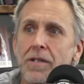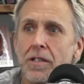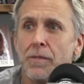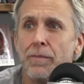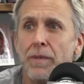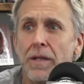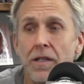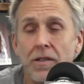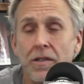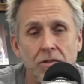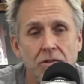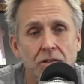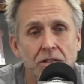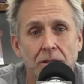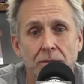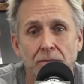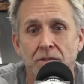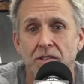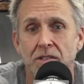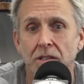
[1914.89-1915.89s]
bang, do
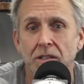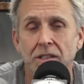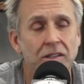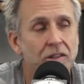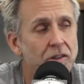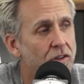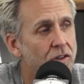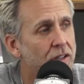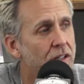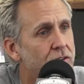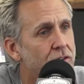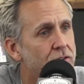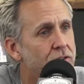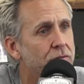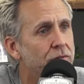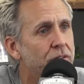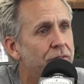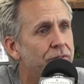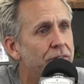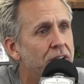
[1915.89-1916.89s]
some silly little country
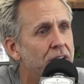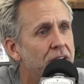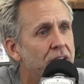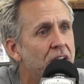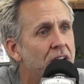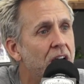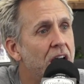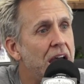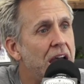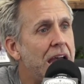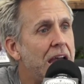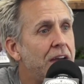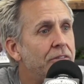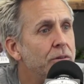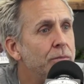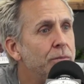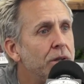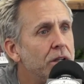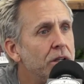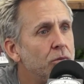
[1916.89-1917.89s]
riff, and
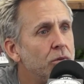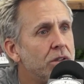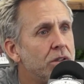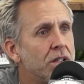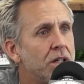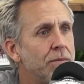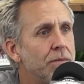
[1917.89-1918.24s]
everybody would come